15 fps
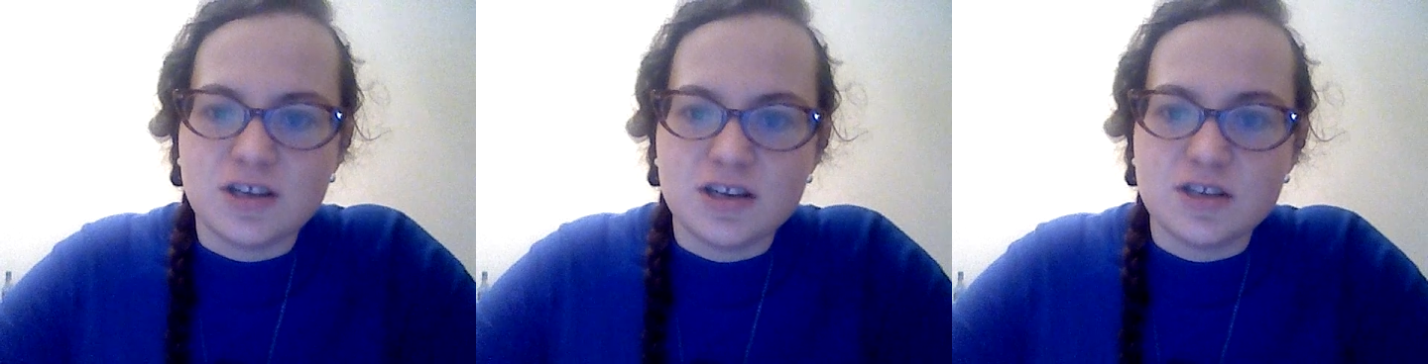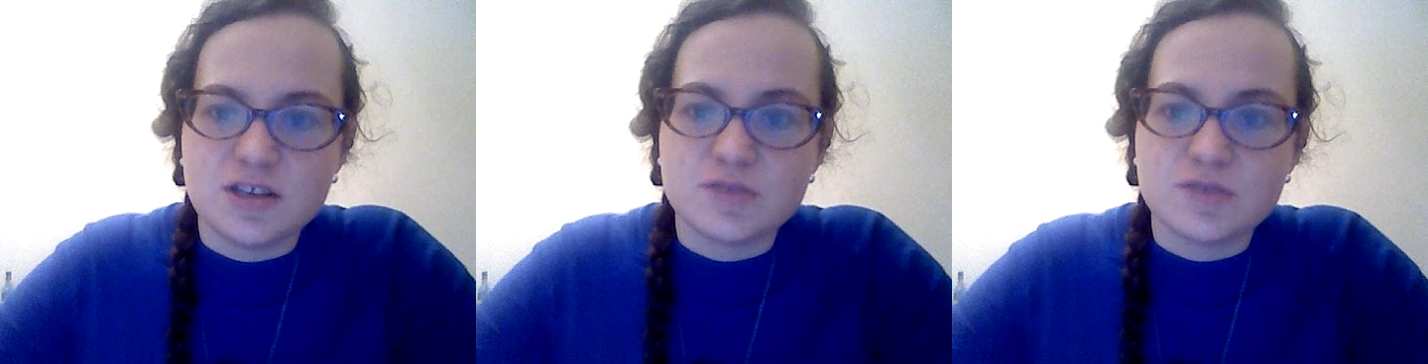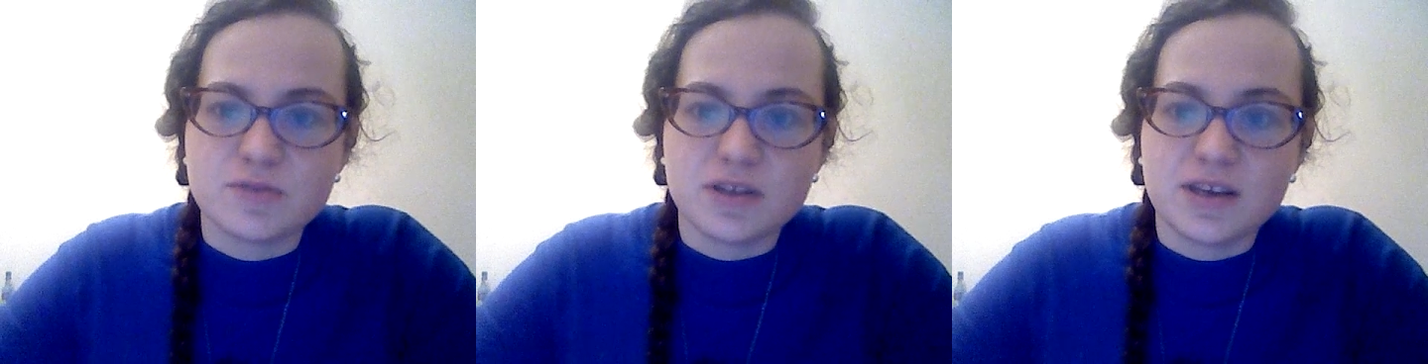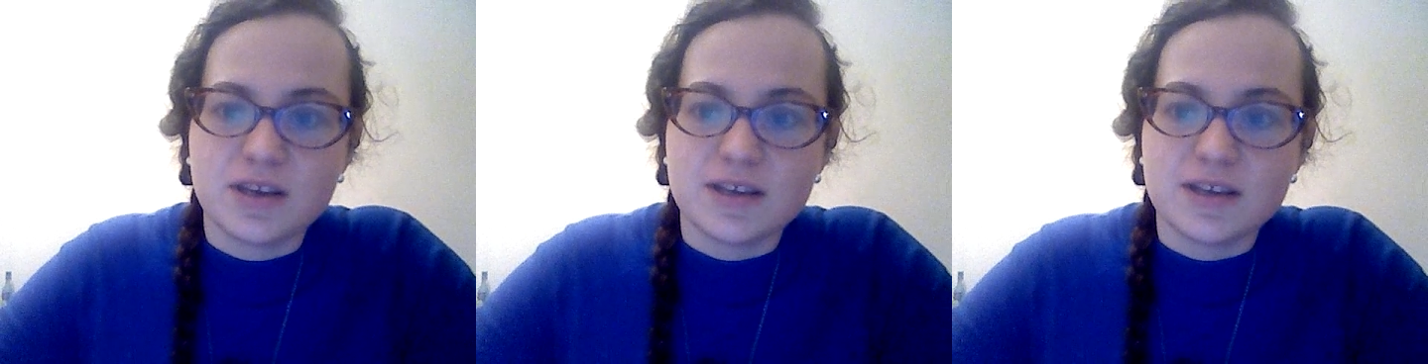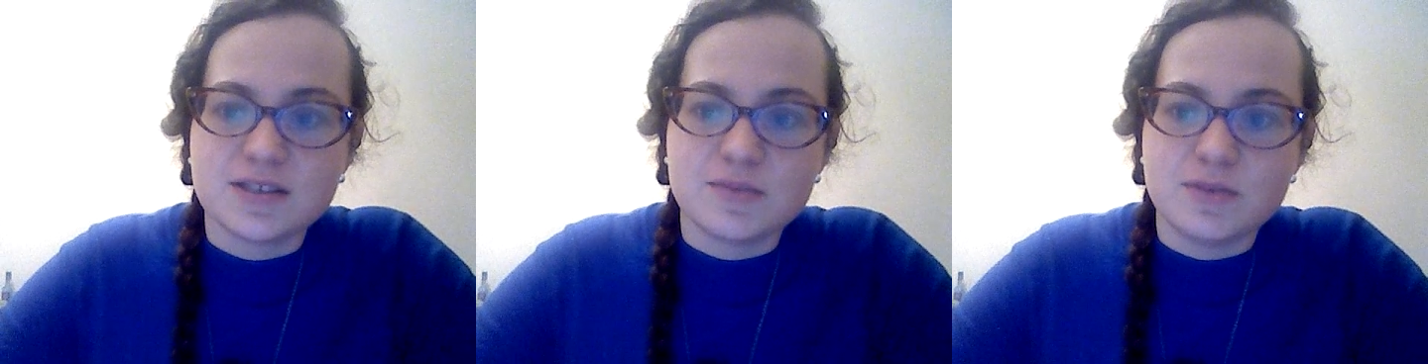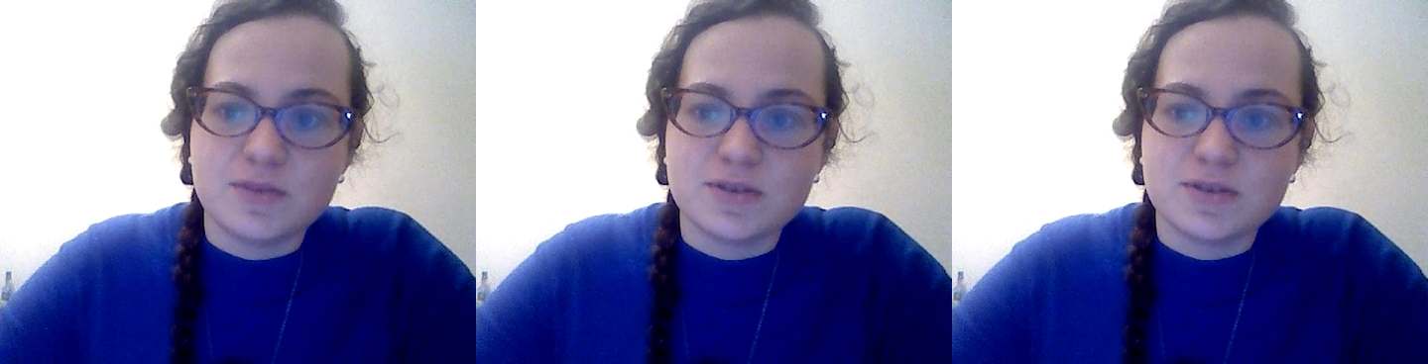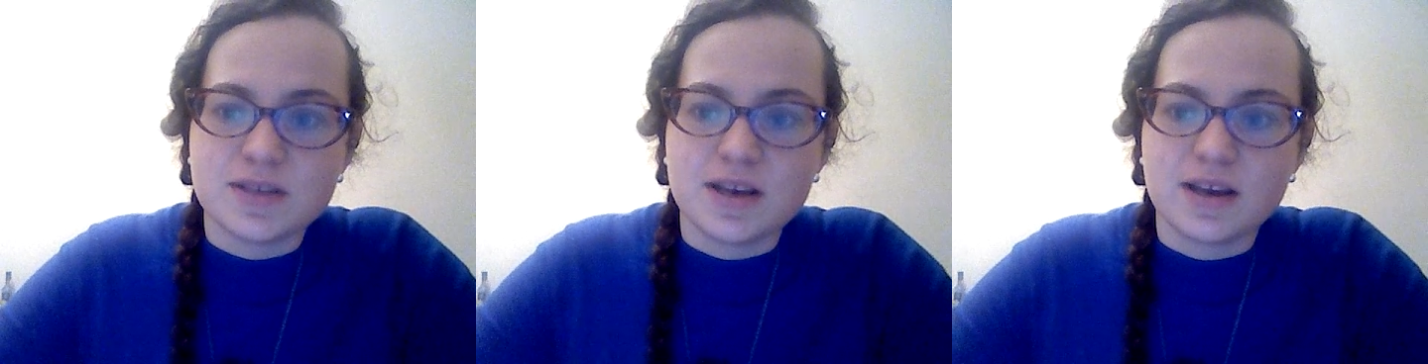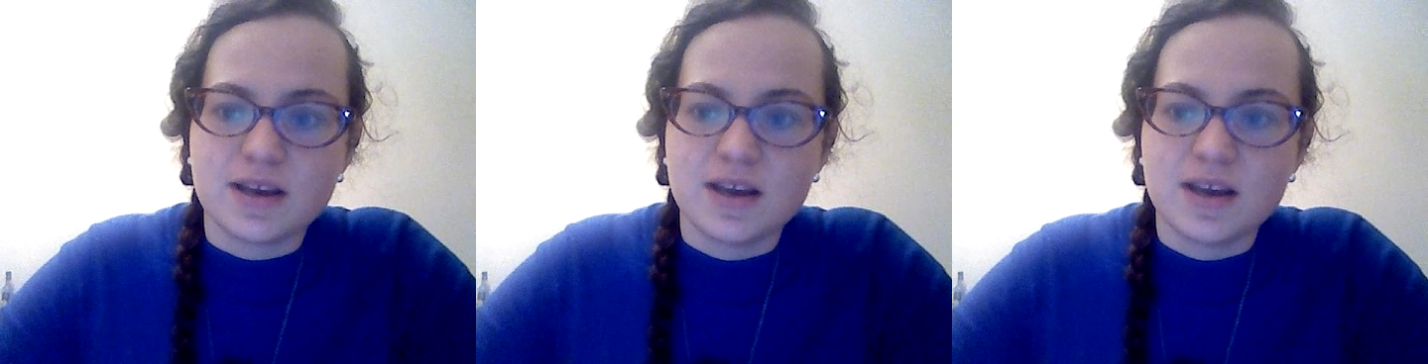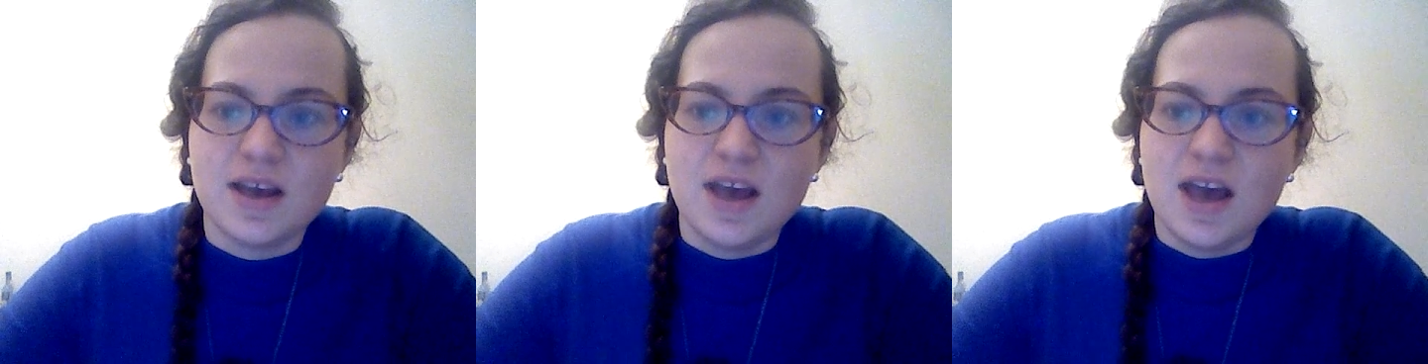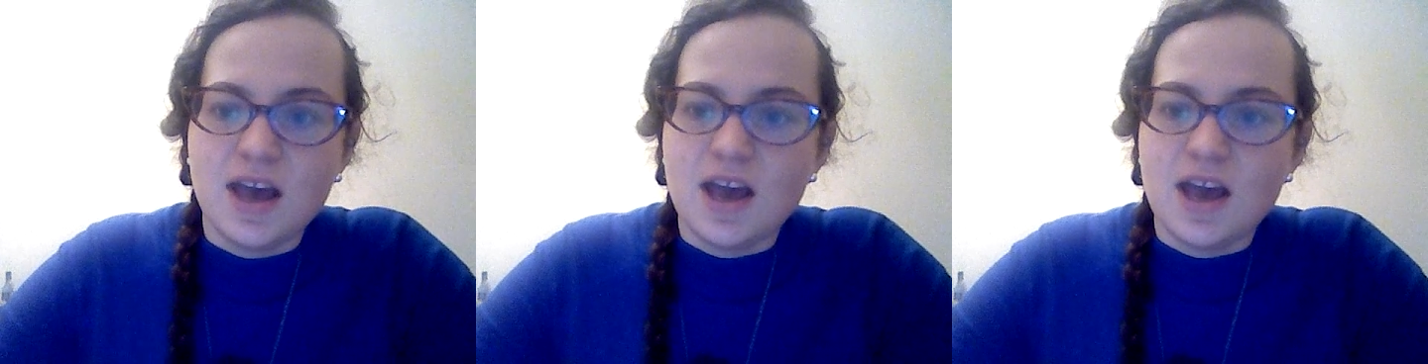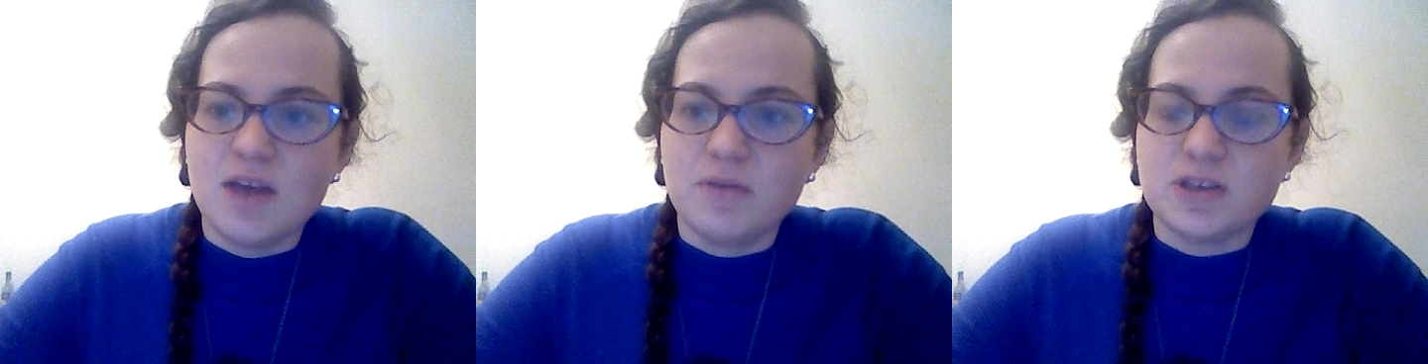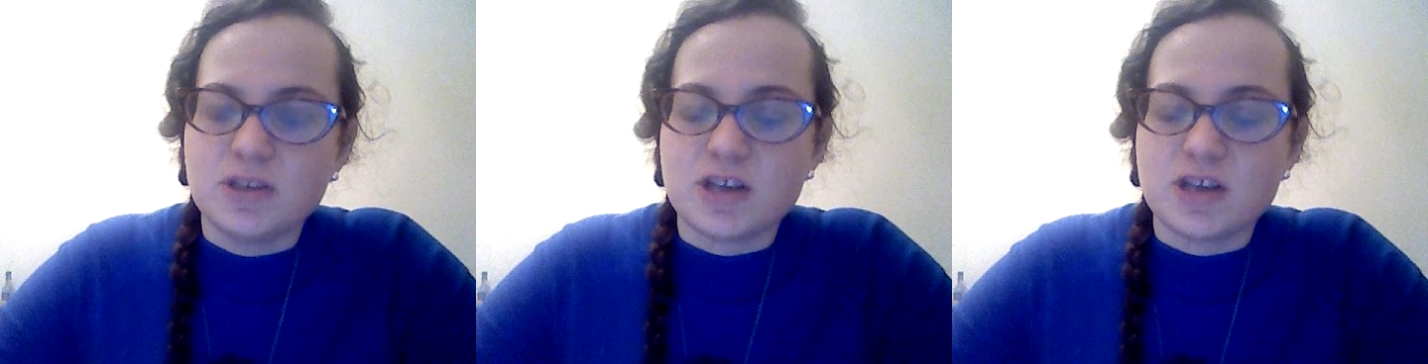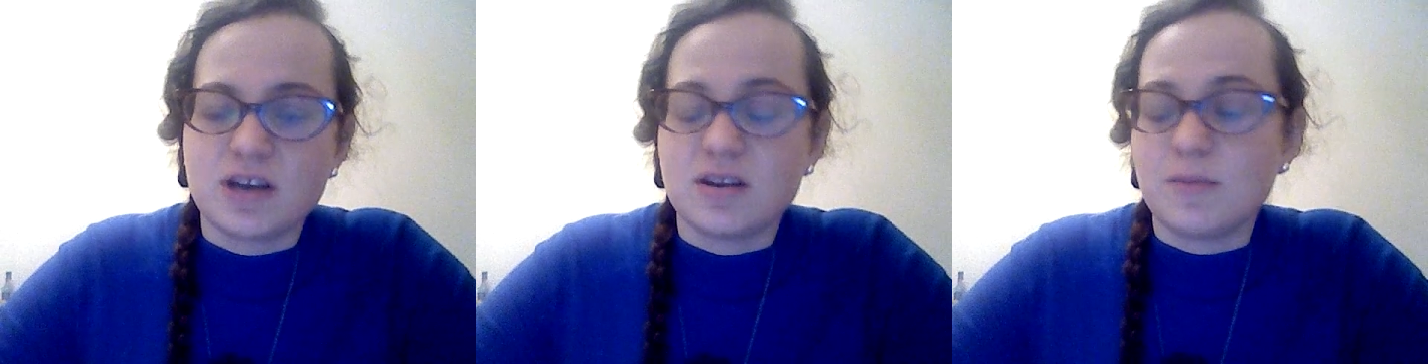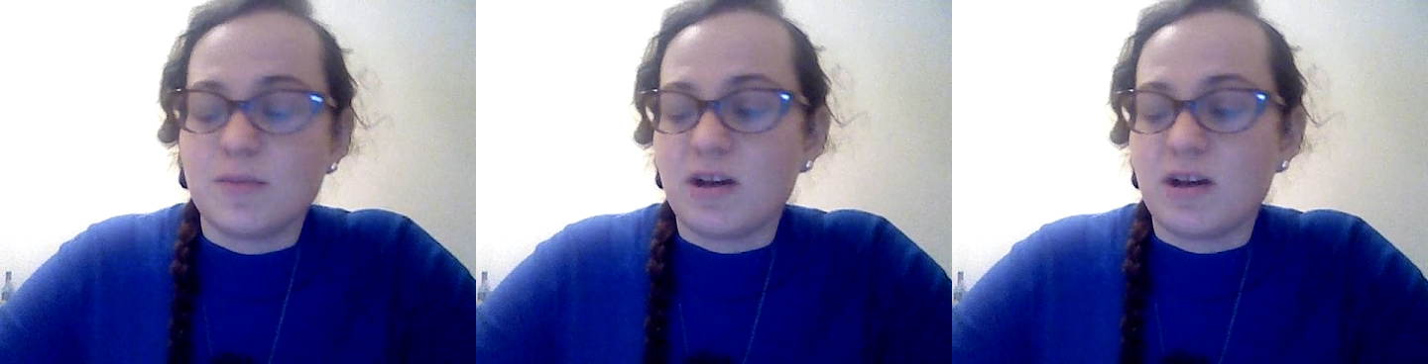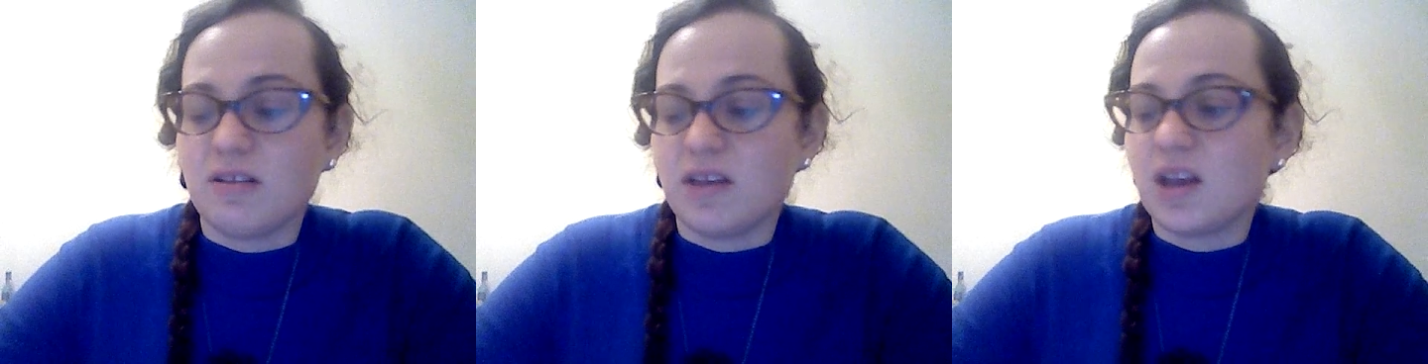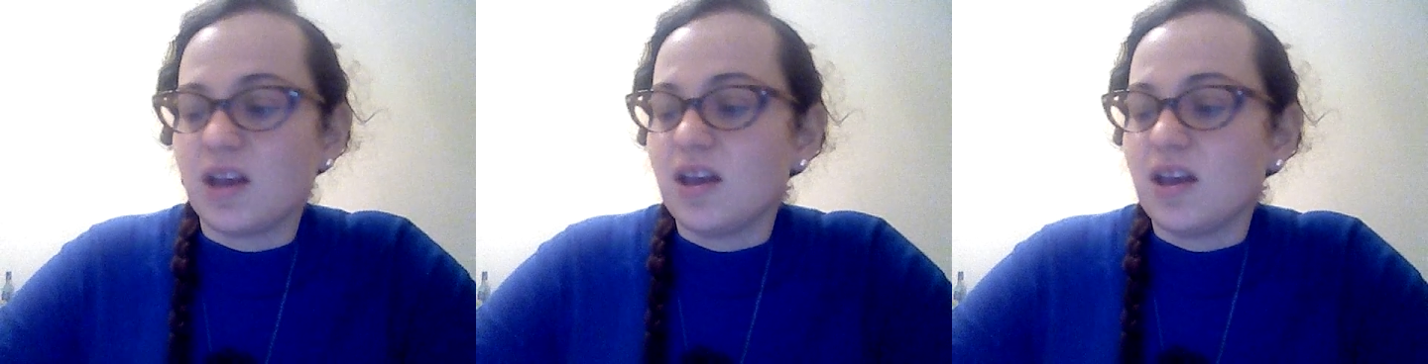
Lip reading: He's really into music, and we chatted about like